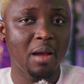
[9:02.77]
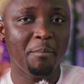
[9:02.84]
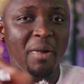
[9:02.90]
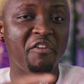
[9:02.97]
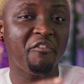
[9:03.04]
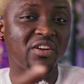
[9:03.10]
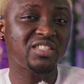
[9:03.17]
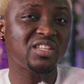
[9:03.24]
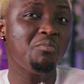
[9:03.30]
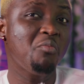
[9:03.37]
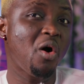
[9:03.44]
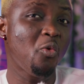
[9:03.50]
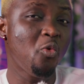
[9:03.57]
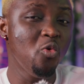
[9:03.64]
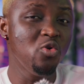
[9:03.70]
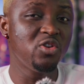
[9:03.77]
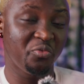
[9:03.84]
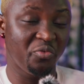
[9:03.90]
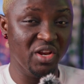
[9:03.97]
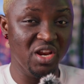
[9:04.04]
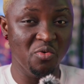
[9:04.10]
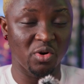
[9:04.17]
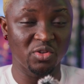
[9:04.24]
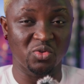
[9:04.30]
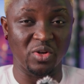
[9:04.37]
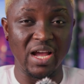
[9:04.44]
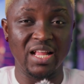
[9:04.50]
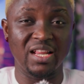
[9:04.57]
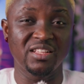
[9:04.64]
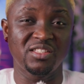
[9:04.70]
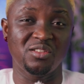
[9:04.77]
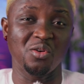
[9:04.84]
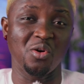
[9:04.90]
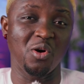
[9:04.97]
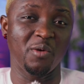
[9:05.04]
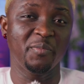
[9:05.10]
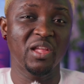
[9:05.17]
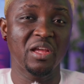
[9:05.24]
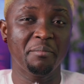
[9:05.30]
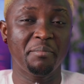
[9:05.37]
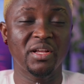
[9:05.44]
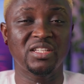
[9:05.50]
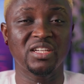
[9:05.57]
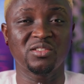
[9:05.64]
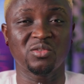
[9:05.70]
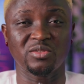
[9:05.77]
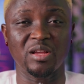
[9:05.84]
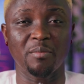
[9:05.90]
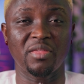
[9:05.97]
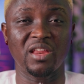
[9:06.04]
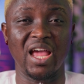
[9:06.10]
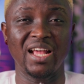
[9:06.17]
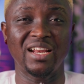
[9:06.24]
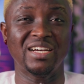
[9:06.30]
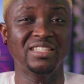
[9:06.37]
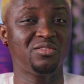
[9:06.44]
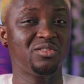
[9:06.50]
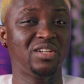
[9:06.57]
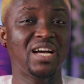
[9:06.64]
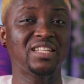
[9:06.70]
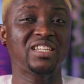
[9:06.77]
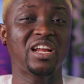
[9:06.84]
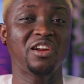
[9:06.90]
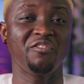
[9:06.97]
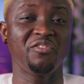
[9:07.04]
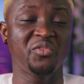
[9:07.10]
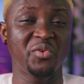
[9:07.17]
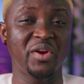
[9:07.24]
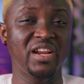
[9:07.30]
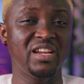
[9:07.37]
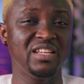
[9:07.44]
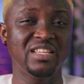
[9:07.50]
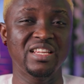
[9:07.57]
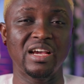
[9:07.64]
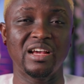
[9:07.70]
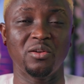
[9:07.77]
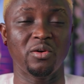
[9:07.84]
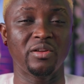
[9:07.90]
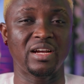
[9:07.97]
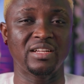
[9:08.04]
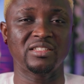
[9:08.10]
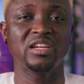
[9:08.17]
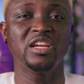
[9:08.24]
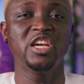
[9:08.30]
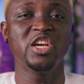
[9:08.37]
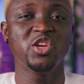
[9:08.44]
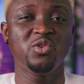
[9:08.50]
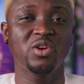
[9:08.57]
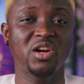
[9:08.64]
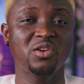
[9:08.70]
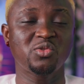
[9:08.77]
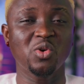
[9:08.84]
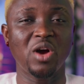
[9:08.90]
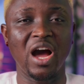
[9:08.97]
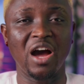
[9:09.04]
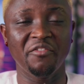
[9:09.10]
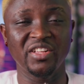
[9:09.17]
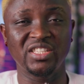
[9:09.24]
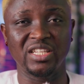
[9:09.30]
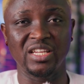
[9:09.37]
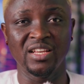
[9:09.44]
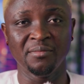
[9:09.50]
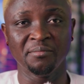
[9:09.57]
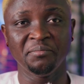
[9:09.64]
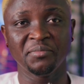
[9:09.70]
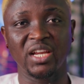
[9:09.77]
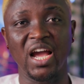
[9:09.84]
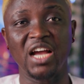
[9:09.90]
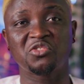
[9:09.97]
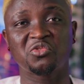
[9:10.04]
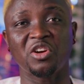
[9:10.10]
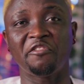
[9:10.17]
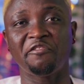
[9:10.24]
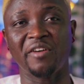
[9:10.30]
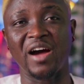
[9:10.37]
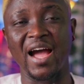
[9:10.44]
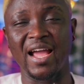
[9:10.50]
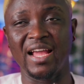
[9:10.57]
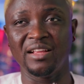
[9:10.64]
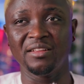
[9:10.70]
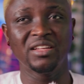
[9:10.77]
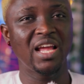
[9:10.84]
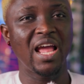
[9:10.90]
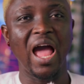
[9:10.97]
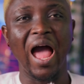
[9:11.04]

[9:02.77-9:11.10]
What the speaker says: But if you're someone who don't really want to edit your pictures or something like that, to that kind of grading and all that, you can also have it in extra fine